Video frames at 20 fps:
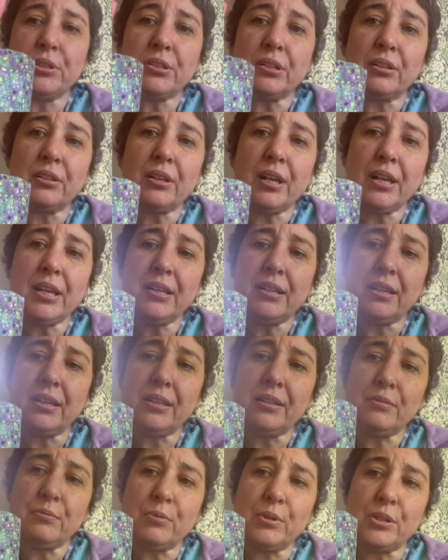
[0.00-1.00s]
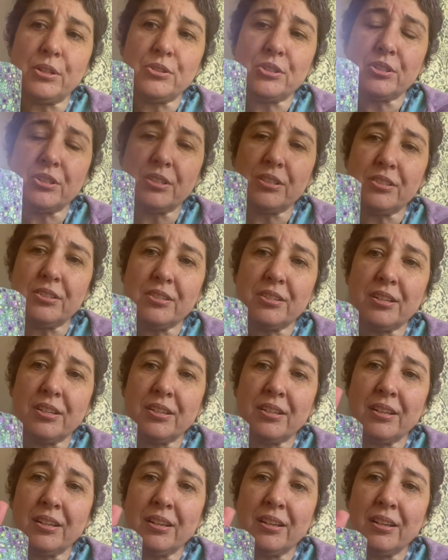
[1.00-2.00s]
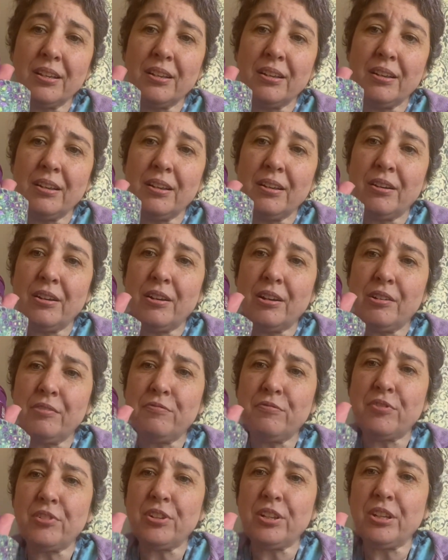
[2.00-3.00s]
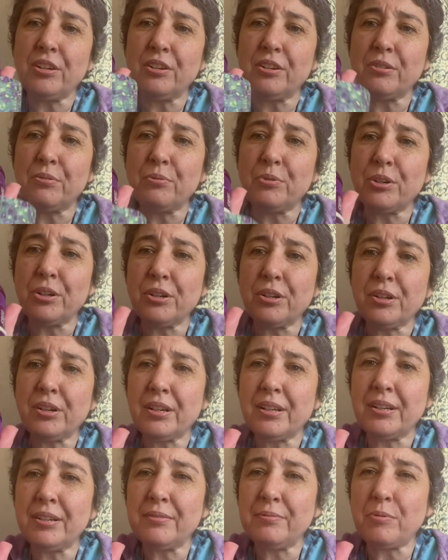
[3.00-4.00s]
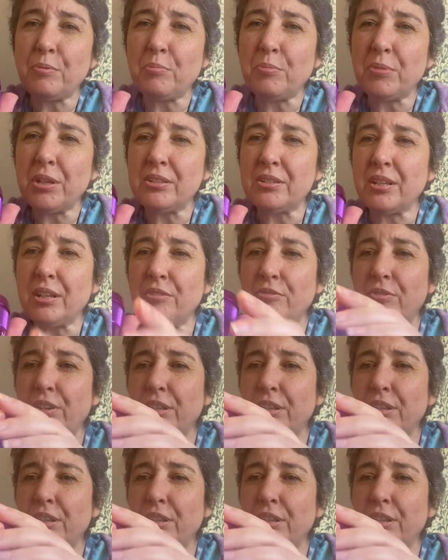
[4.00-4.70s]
the light in, which is hopefully gonna work. Let me see if I